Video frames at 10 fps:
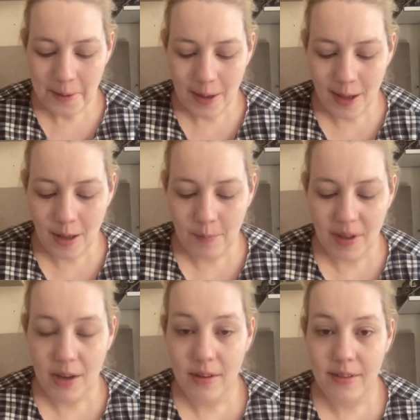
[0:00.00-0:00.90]

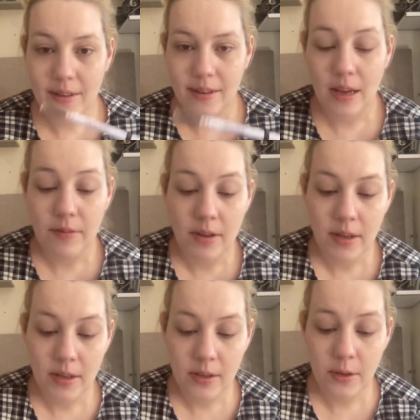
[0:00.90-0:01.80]
I have
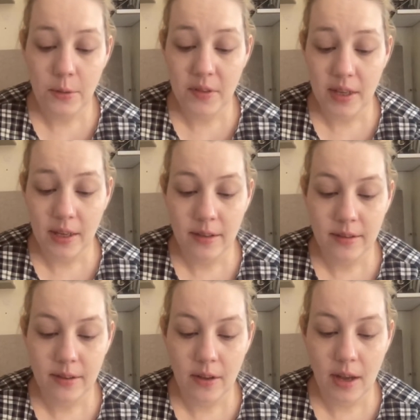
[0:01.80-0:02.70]
new
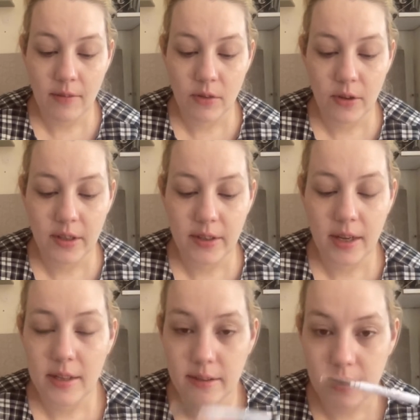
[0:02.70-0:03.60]
things that I haven't tried yet.
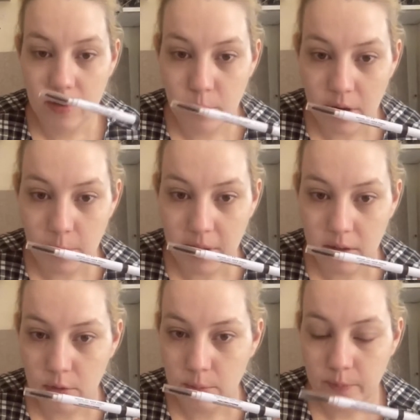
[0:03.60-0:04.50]
E.L.F Brow
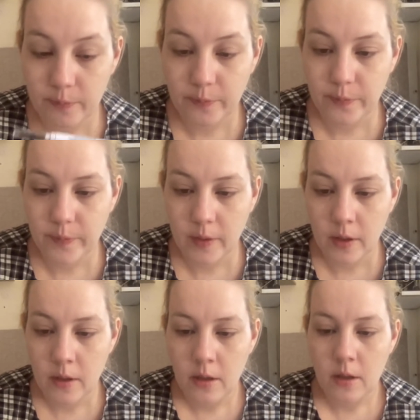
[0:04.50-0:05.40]
Pencil,
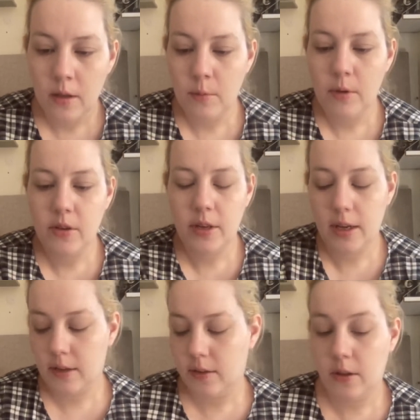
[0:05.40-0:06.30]
which
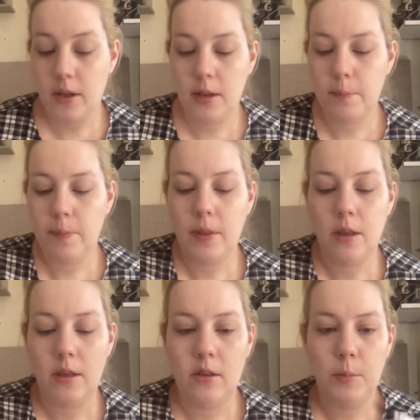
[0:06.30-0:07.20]
has like
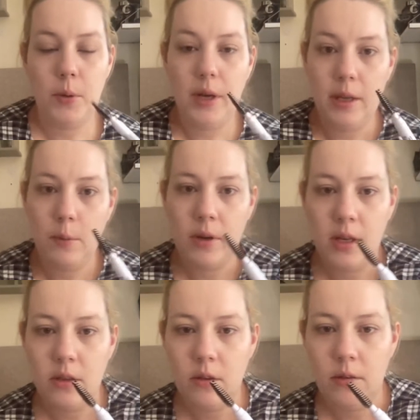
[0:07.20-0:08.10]
a spoolie at one end.